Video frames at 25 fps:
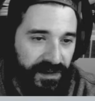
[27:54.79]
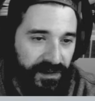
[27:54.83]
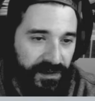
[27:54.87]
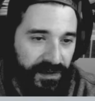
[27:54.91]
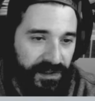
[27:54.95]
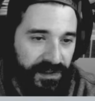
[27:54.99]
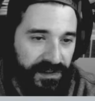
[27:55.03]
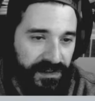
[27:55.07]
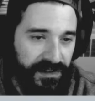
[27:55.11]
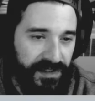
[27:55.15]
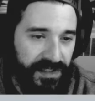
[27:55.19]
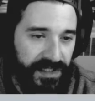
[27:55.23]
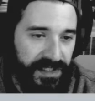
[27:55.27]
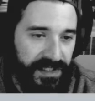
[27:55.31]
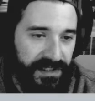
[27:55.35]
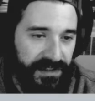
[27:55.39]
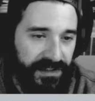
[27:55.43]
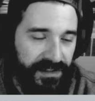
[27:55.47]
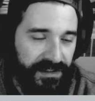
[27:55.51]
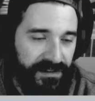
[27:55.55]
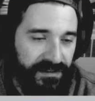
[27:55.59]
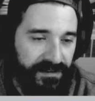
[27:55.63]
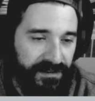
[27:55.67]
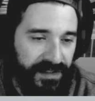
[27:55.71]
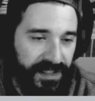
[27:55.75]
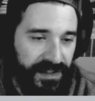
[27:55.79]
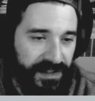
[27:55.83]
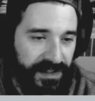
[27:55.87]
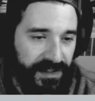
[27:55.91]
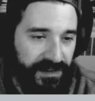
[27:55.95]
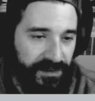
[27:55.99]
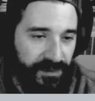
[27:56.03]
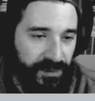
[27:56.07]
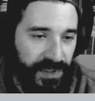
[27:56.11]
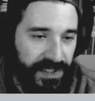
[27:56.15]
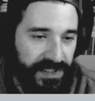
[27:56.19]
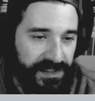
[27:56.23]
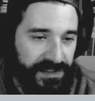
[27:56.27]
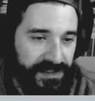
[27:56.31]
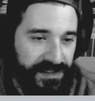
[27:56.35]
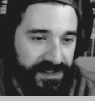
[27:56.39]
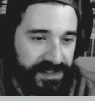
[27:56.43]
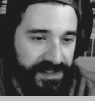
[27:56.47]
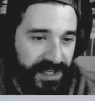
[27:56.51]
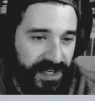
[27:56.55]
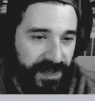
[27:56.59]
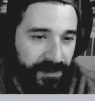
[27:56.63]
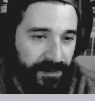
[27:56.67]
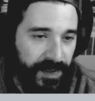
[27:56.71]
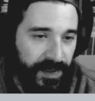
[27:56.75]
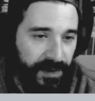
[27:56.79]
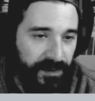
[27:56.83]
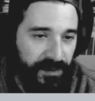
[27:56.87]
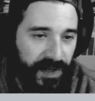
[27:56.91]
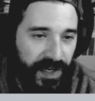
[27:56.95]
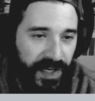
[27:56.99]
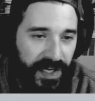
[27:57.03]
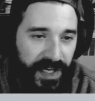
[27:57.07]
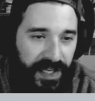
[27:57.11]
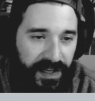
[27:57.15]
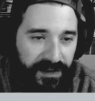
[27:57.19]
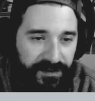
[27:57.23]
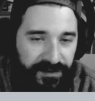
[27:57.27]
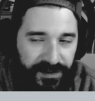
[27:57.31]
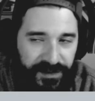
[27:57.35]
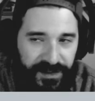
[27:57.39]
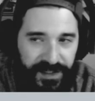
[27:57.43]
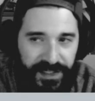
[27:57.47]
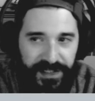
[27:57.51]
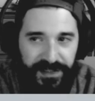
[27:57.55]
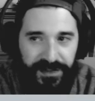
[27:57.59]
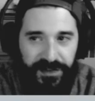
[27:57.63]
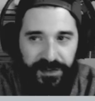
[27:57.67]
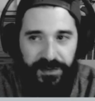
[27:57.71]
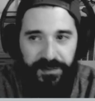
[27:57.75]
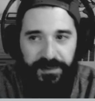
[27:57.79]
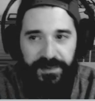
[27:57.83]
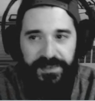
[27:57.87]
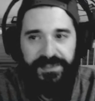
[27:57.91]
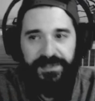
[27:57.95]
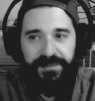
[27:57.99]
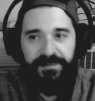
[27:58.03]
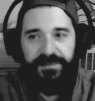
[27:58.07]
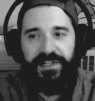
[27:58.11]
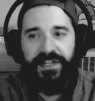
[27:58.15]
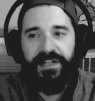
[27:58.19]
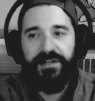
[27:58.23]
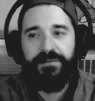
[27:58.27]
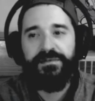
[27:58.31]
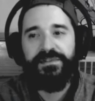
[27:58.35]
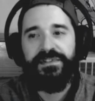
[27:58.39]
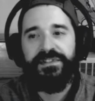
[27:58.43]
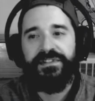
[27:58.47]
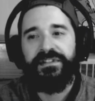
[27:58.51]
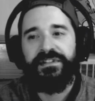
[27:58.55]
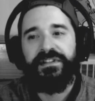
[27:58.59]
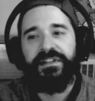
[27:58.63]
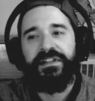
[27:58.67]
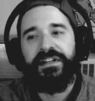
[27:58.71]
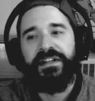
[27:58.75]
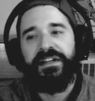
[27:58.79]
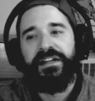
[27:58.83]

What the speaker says: early in the winter time, like right after Inktober sometimes, and